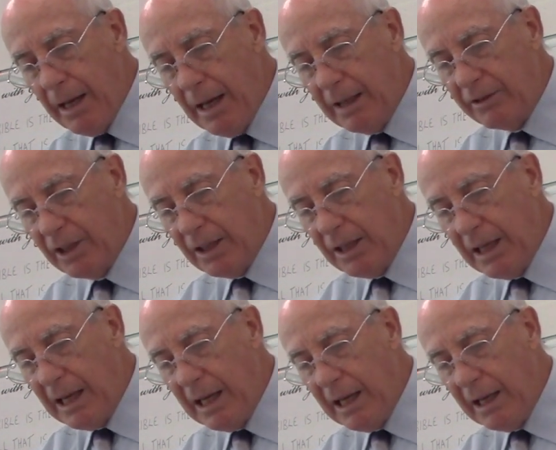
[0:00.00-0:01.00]
And he said,
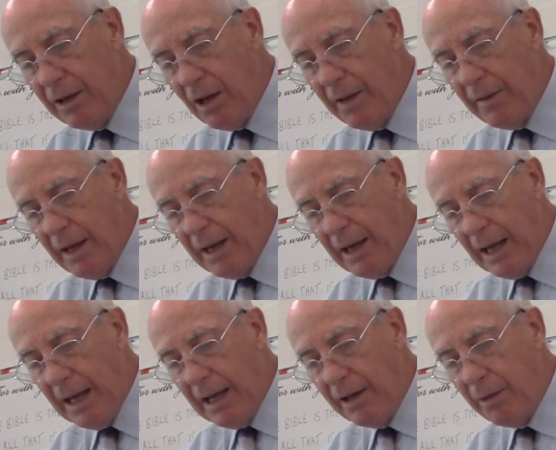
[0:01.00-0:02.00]
lay not thy
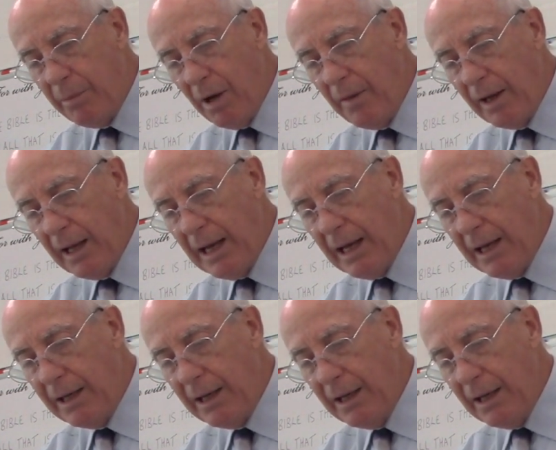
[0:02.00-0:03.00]
hand upon the lad,